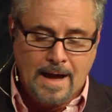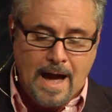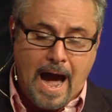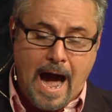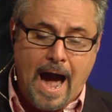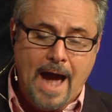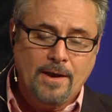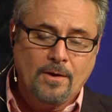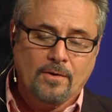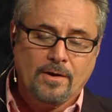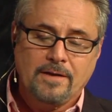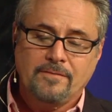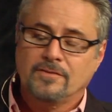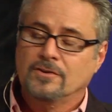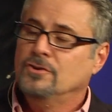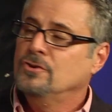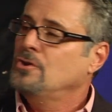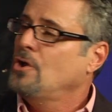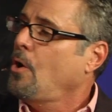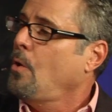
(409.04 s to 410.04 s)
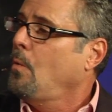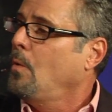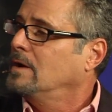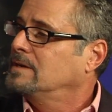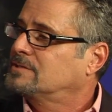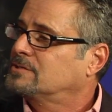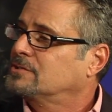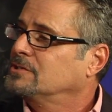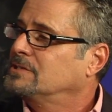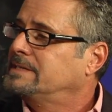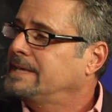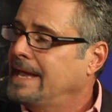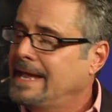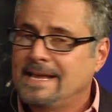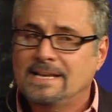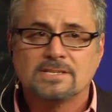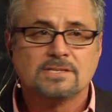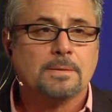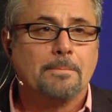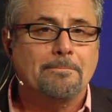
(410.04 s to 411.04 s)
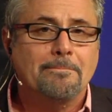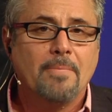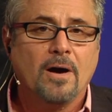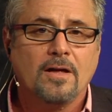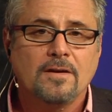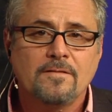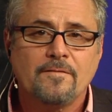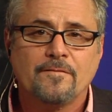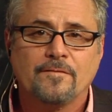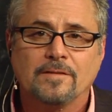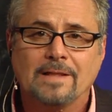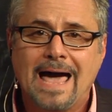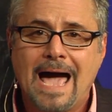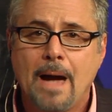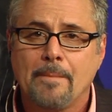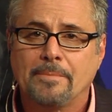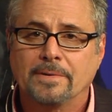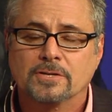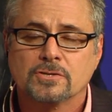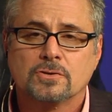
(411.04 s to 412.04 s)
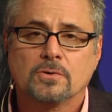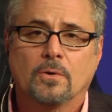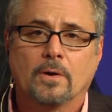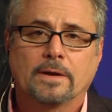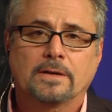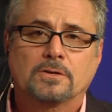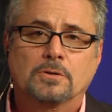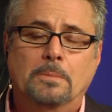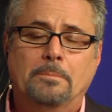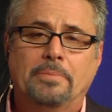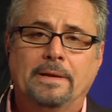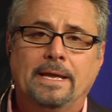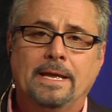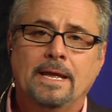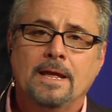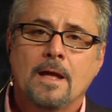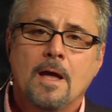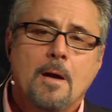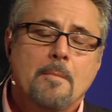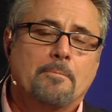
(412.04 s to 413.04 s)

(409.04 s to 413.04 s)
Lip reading: I don't even know what today's mud flap is going to be,